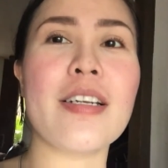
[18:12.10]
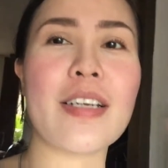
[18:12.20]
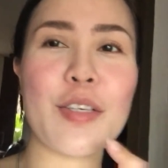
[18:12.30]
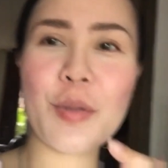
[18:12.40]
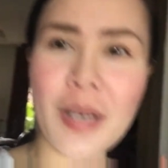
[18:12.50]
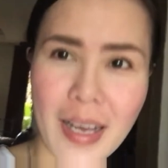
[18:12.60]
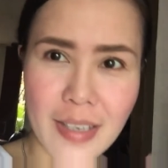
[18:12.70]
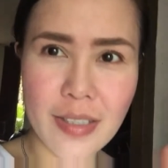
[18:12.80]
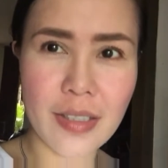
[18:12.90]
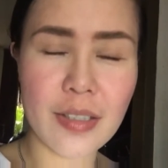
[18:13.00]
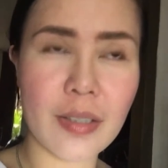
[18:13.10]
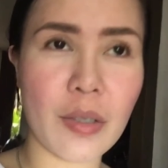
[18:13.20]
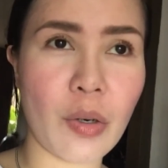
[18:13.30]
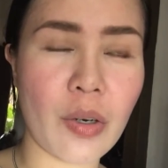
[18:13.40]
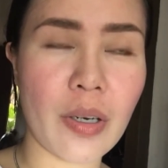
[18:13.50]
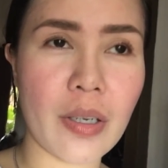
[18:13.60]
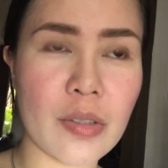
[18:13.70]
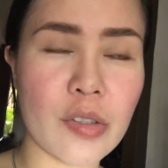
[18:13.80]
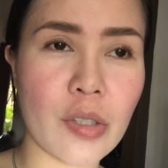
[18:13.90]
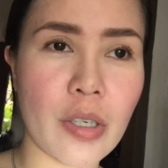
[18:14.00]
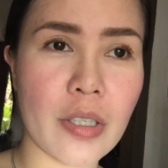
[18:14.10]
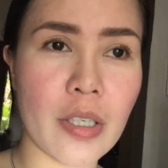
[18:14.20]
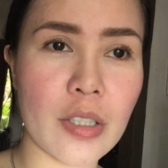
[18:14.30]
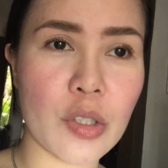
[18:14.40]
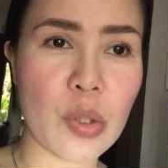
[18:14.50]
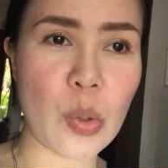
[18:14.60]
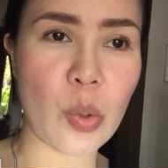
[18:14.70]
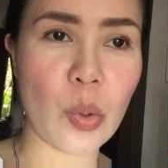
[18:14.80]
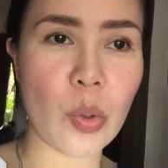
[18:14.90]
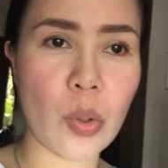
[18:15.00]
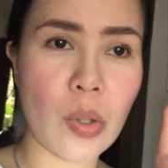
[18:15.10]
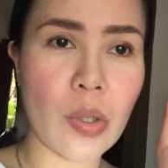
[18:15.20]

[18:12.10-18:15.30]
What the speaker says: yung lashes ko is starting to